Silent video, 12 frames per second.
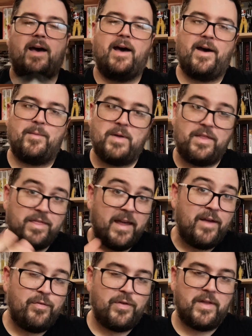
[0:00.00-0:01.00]
But
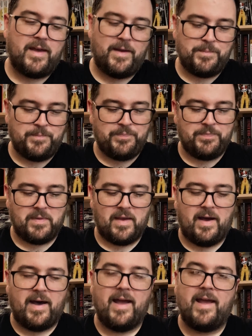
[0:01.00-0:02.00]
thankfully,
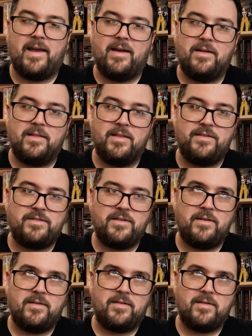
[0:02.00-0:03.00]
I
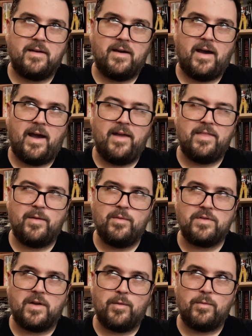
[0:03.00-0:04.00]
listened, I think it was
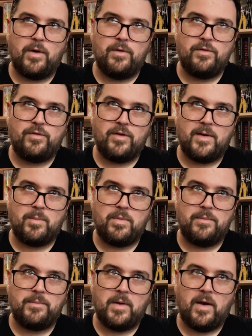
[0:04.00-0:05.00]
on a road trip
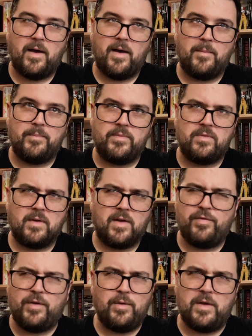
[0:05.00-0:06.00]
a
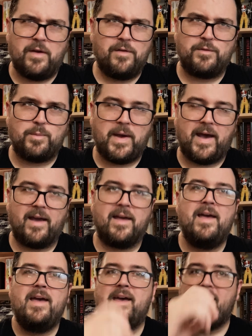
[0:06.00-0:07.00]
few years back,
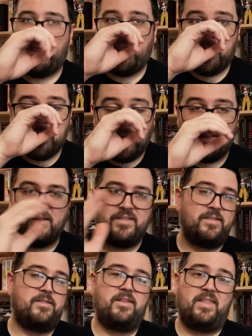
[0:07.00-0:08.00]
and I
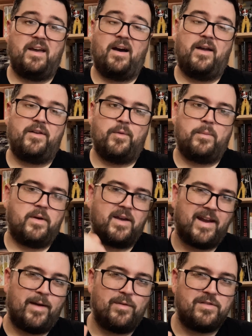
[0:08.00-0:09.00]
listened to the audiobook,
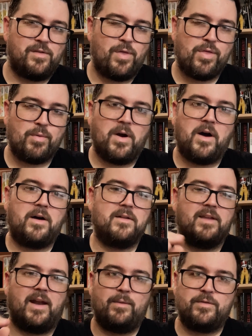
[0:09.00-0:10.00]
and I was enthralled
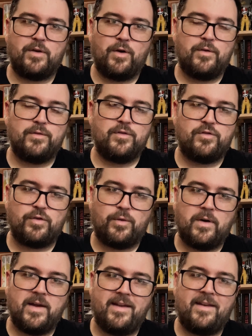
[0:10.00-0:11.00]
and I was
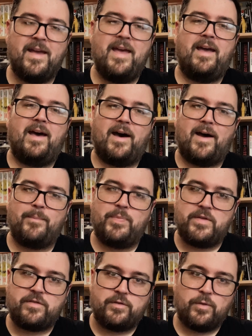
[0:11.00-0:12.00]
overjoyed.
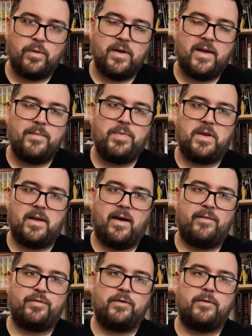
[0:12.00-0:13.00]
The story, the
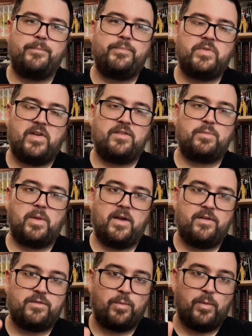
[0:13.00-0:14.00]
novel, takes
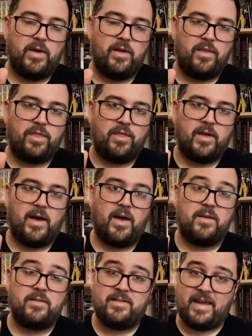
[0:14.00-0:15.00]
place with
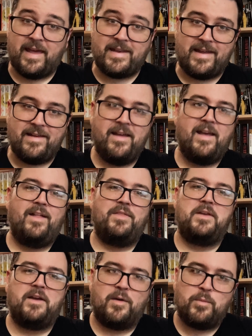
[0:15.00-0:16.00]
Danny,
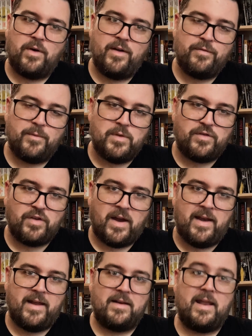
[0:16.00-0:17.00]
the young boy from The
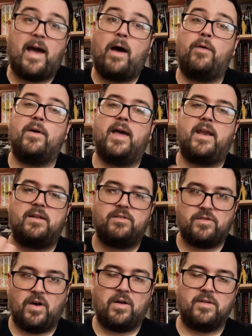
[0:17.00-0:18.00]
Shining, now an
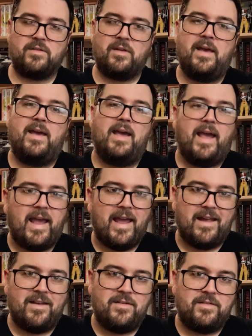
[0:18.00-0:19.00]
adult,
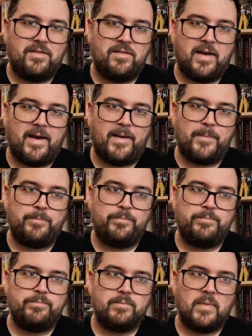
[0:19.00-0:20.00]
and
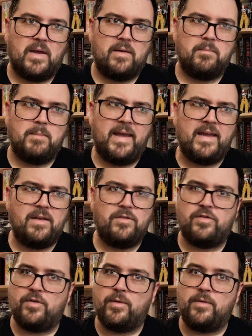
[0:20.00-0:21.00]
making
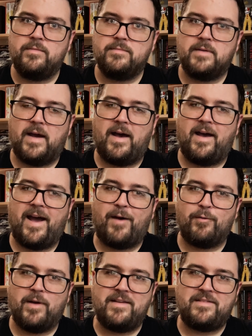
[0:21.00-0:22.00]
do,
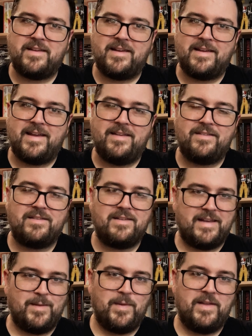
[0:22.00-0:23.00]
outracing his
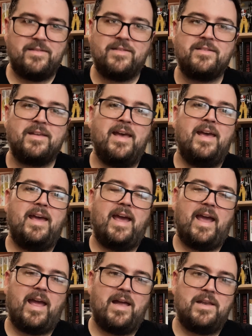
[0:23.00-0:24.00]
demons,
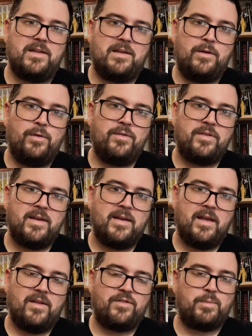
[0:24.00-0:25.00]
and using
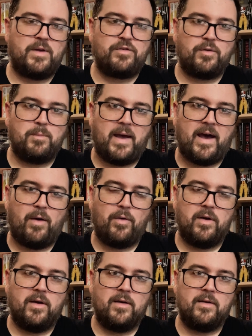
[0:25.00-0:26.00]
his special
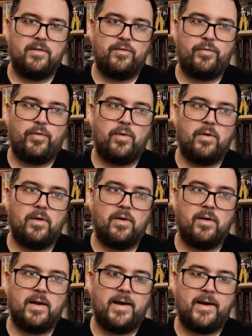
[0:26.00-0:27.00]
power
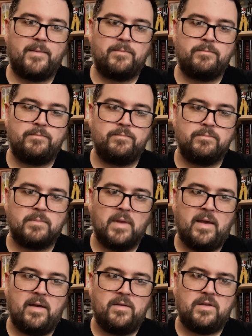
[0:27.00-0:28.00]
for
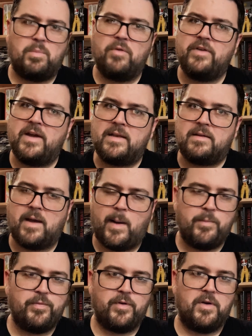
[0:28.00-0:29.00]
to provide
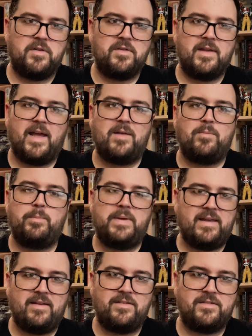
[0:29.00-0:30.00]
comfort and
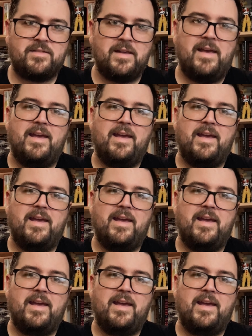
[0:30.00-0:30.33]
peace.